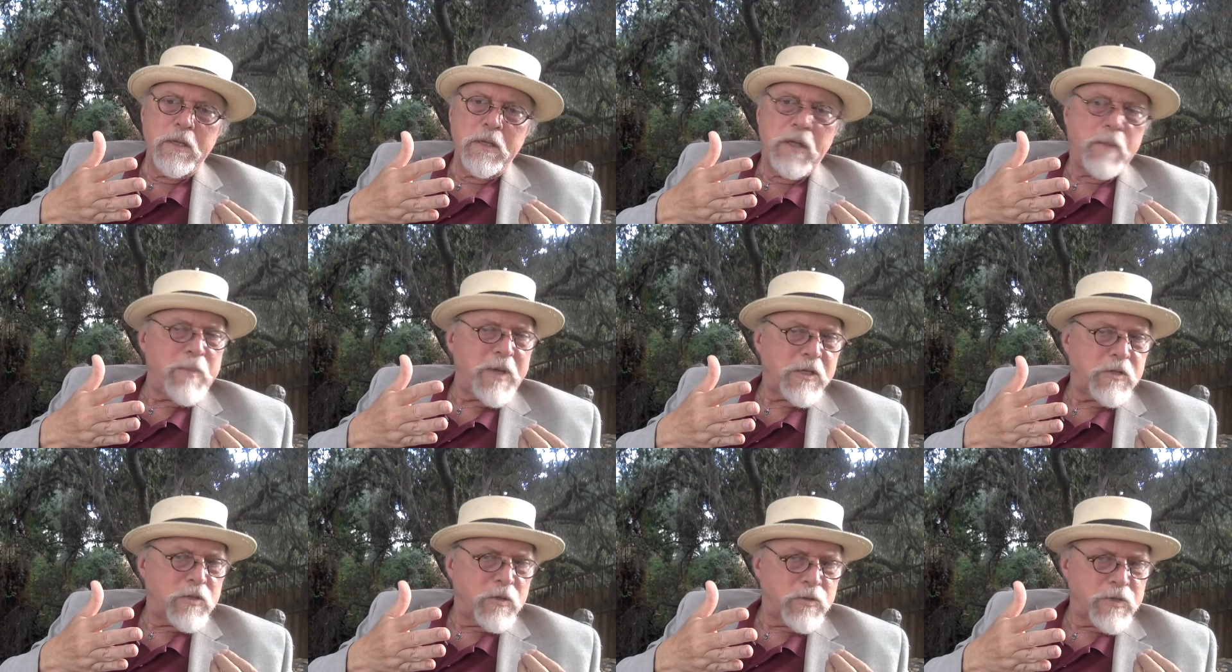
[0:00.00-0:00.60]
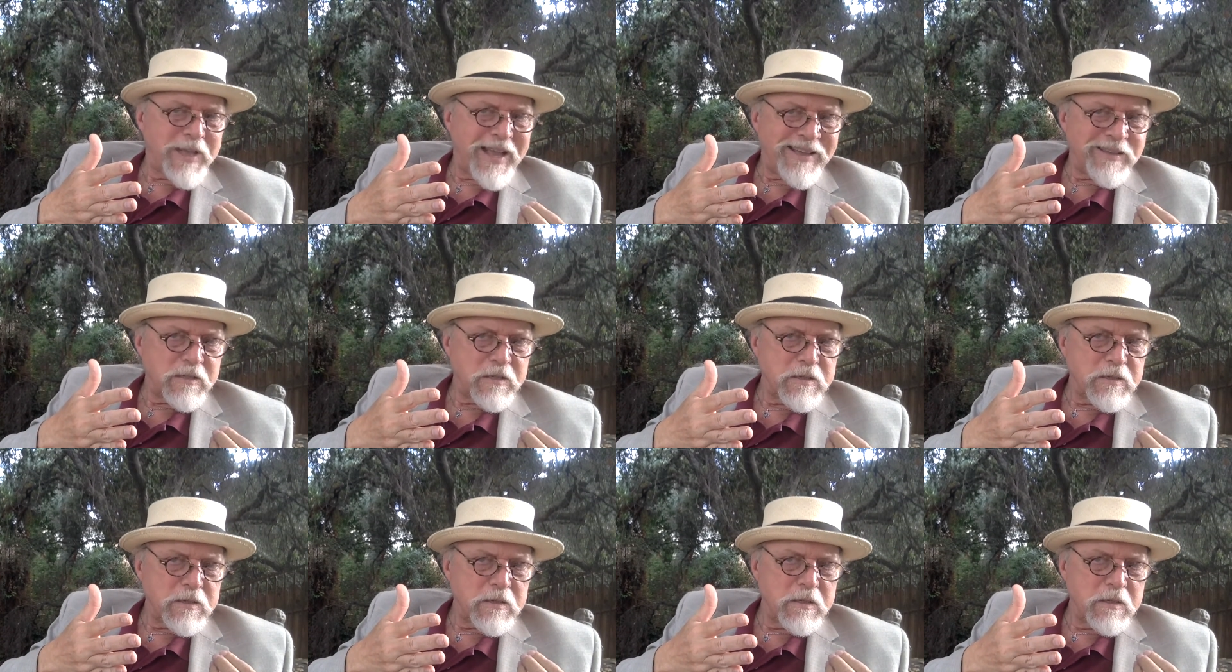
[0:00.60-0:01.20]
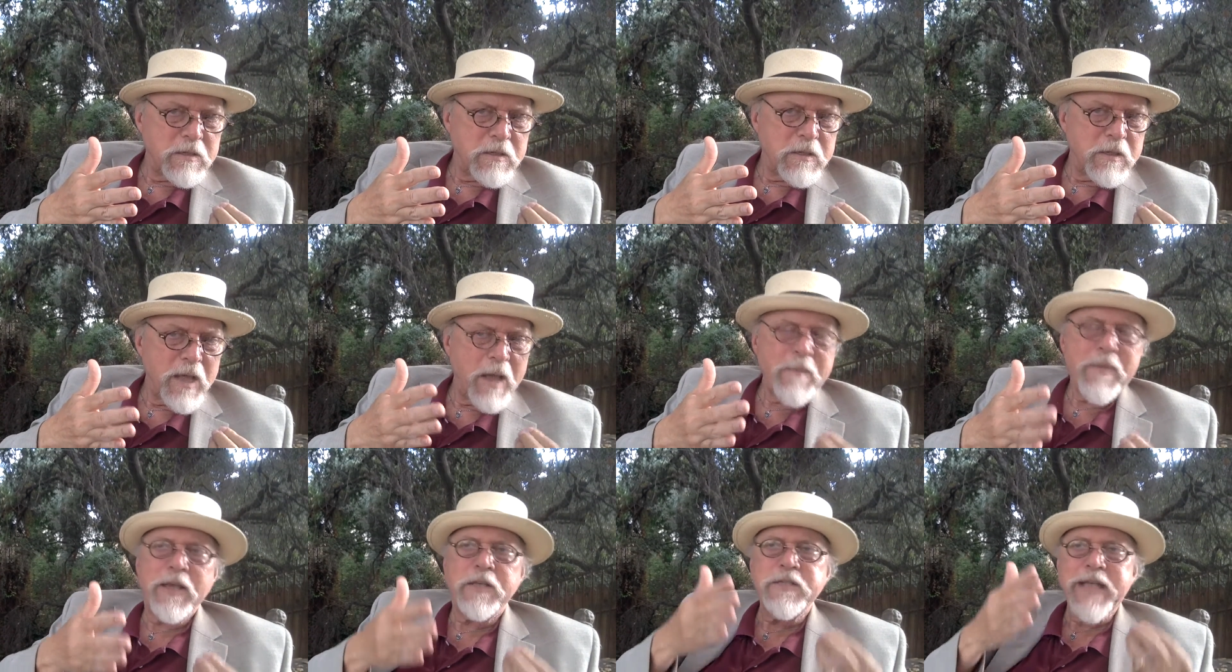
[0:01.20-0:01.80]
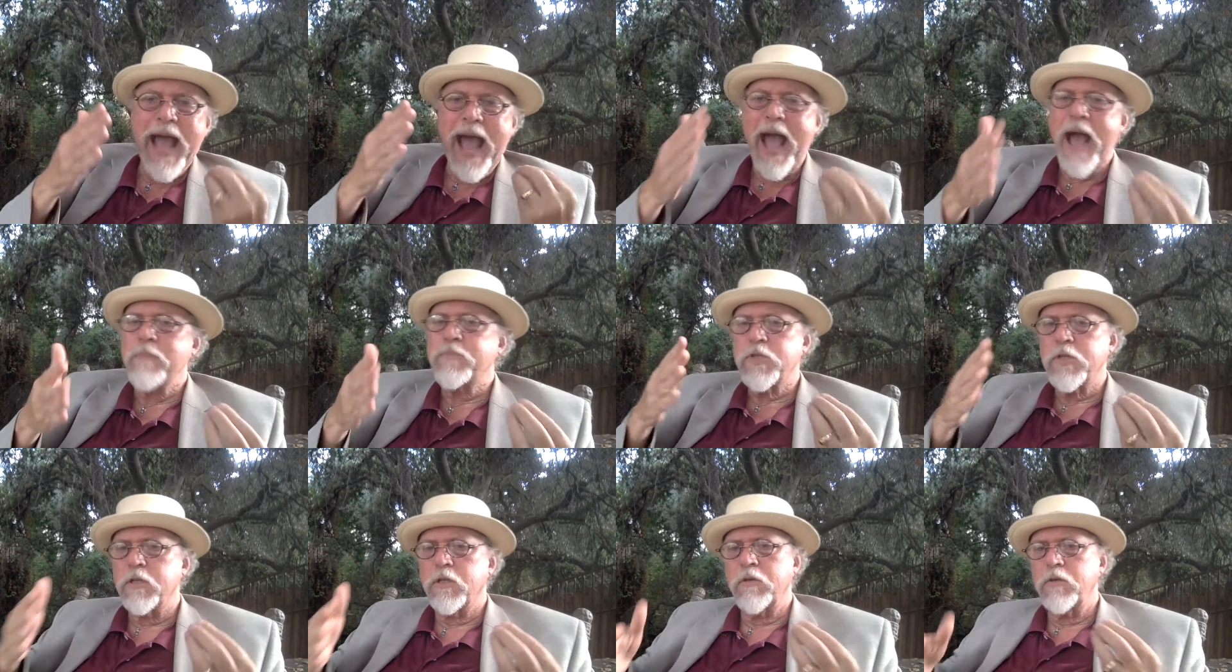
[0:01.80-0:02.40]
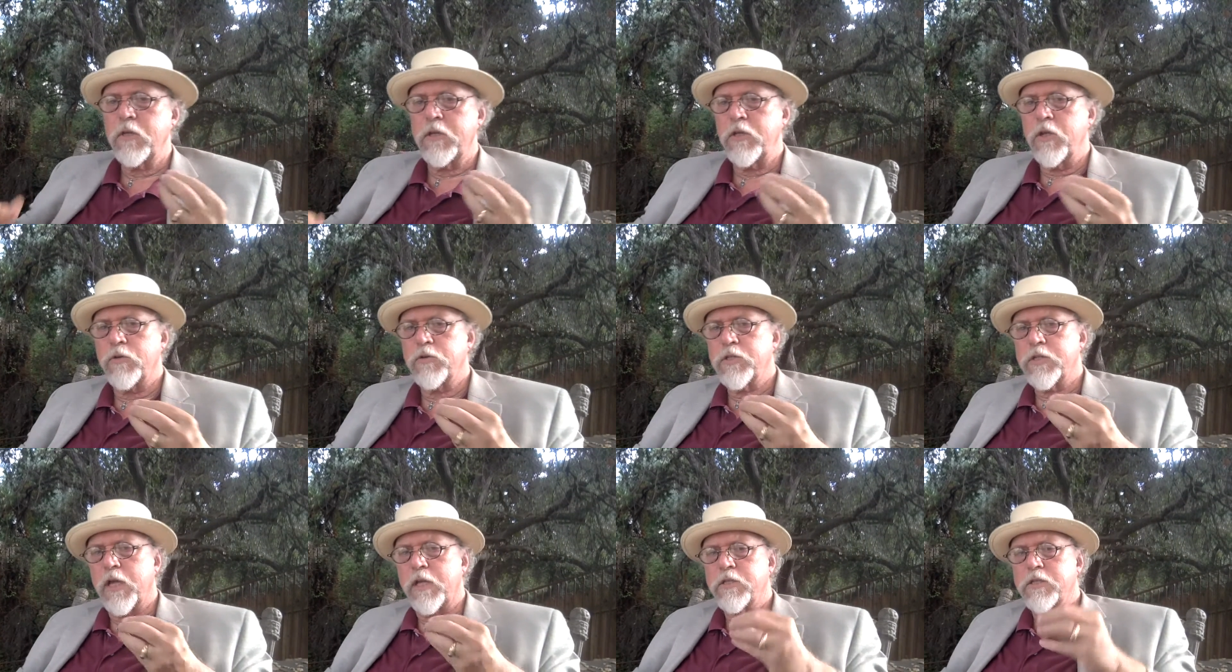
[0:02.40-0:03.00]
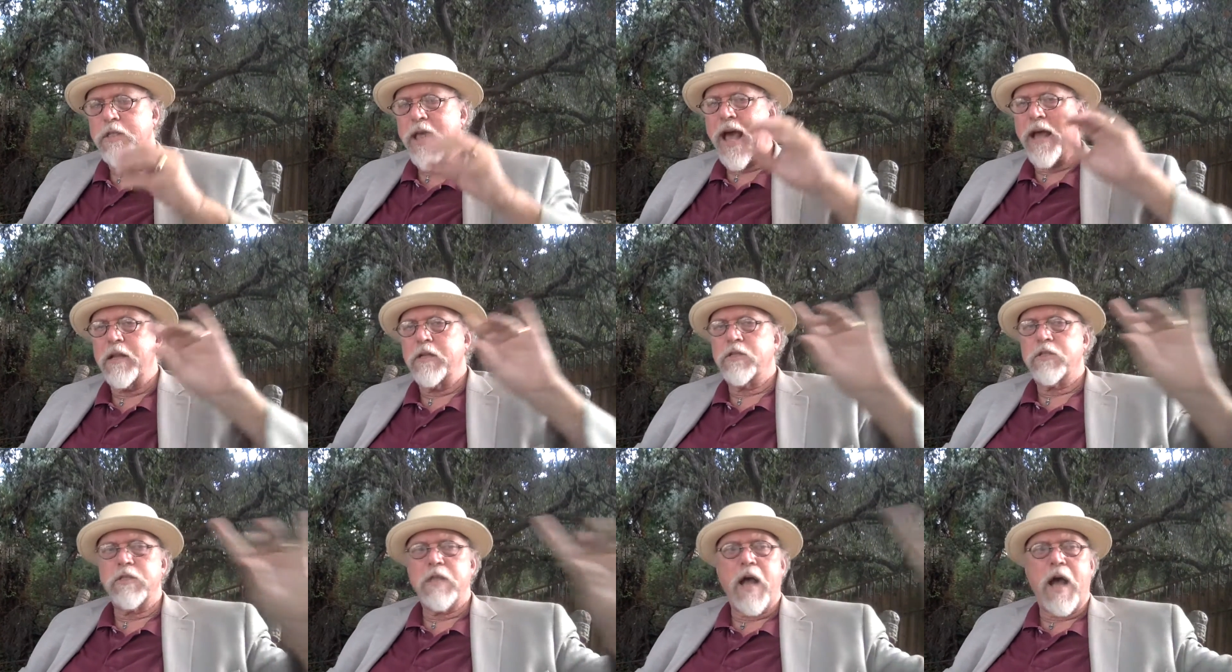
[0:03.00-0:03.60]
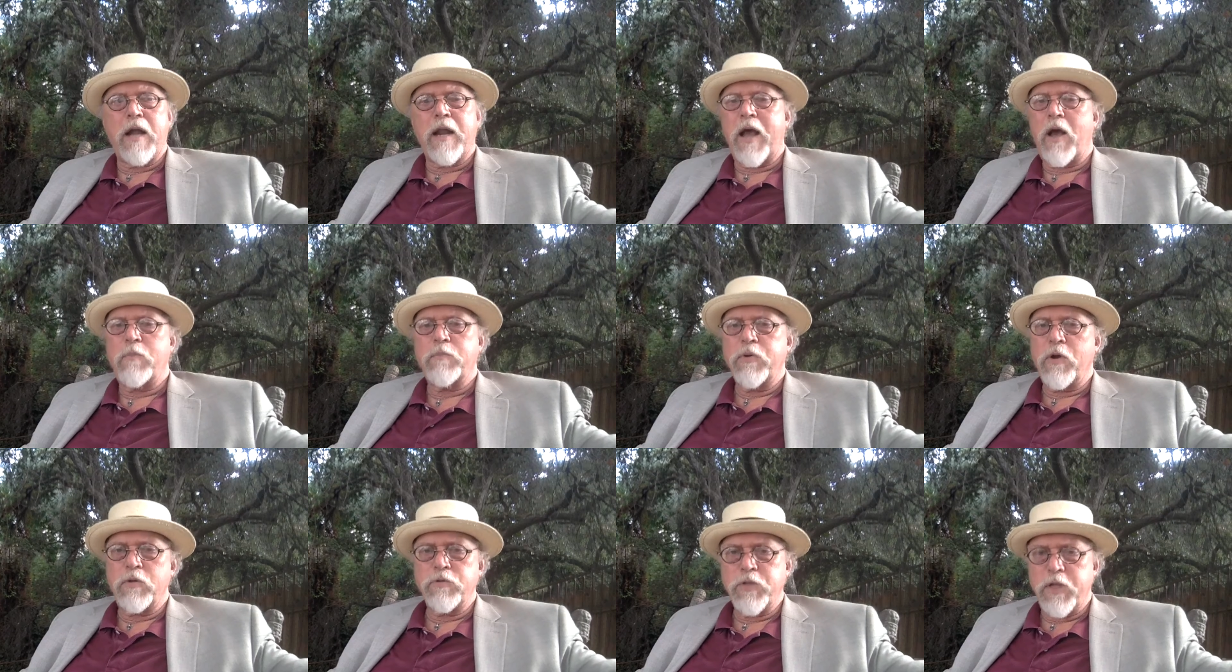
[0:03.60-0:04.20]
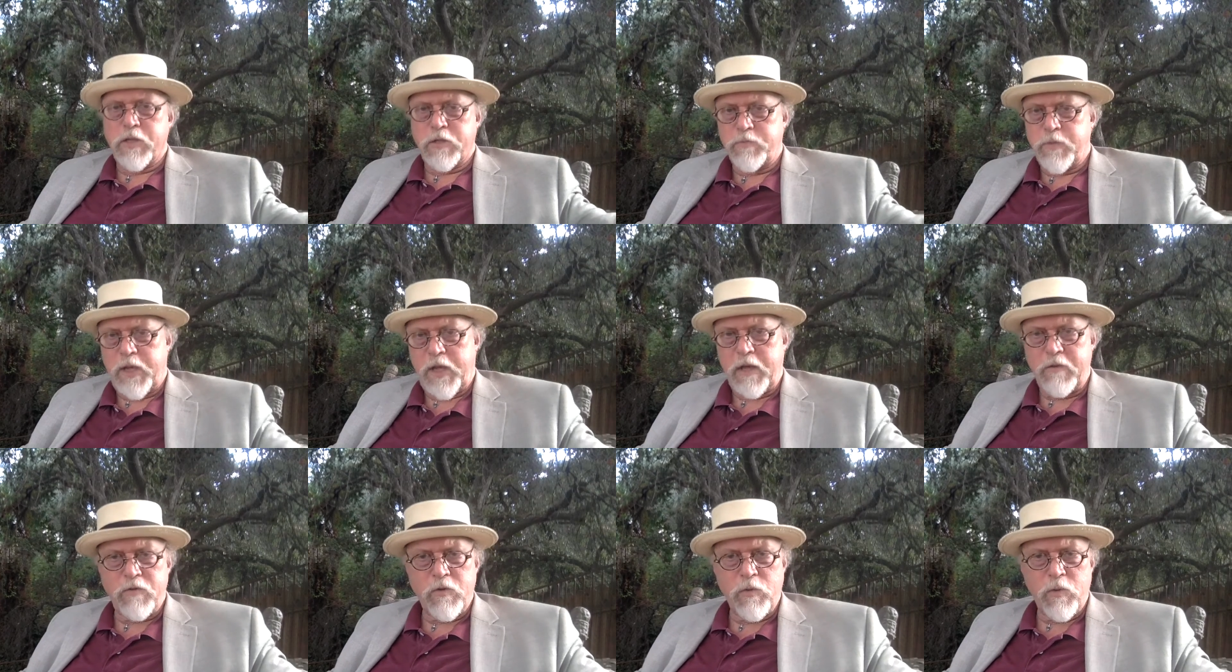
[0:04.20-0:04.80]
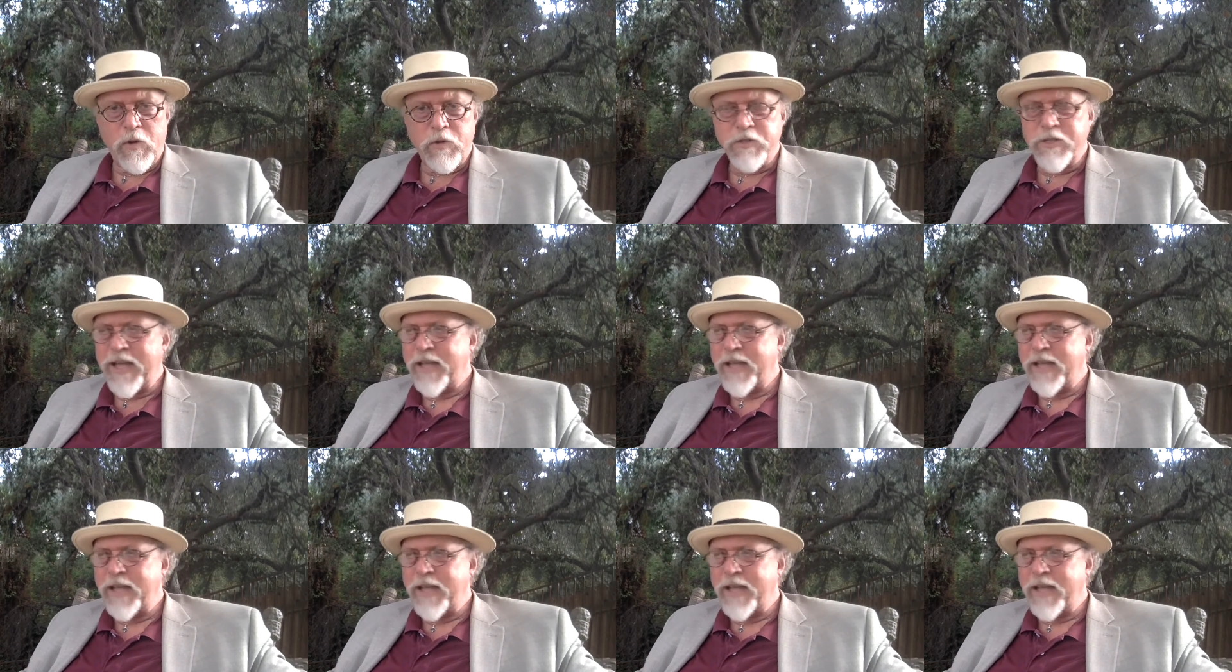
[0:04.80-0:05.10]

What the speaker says: That makes no sense. That makes absolutely no sense. That is not how protest behavior works.